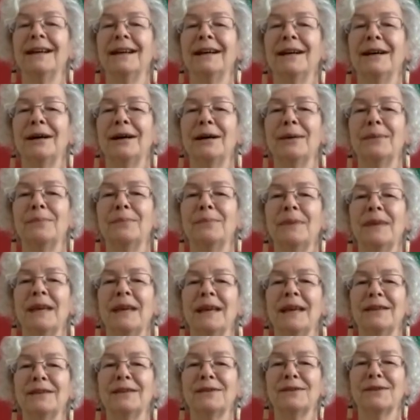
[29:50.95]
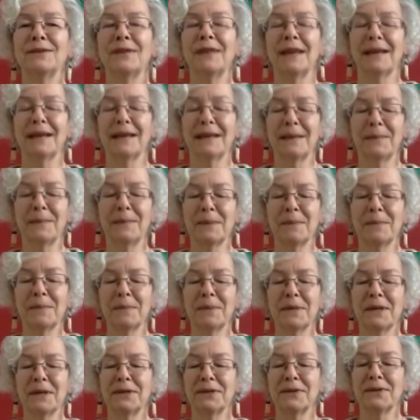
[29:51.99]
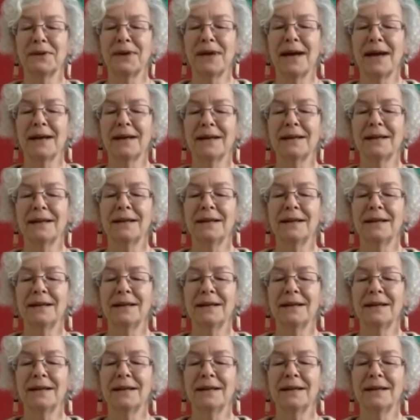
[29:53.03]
And so that kept them on track.